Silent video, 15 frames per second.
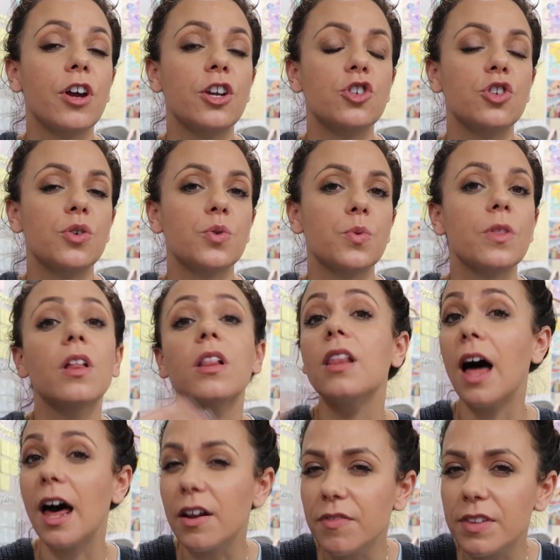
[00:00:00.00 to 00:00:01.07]
issues with a
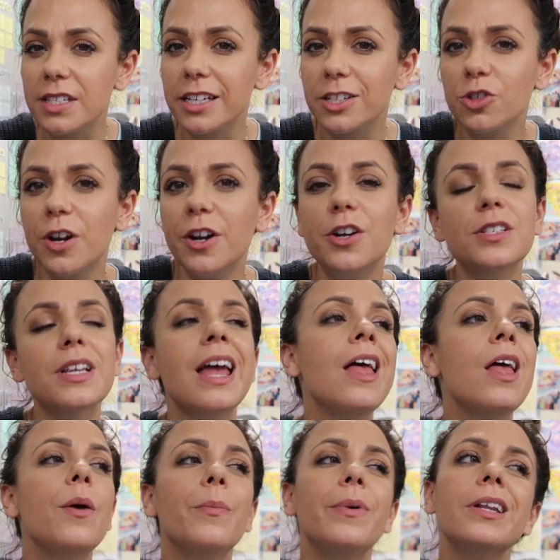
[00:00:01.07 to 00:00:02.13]
lot of the sixth graders,
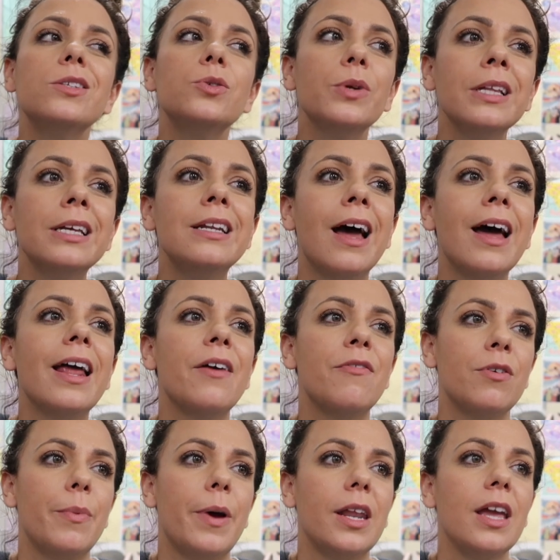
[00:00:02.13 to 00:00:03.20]
but it's really not
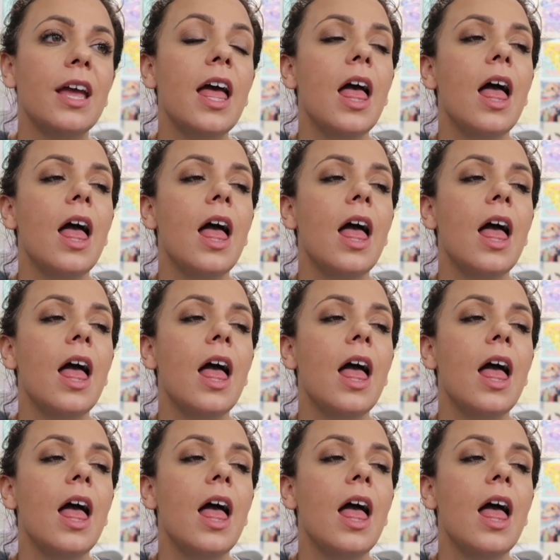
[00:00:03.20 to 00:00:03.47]
everybody.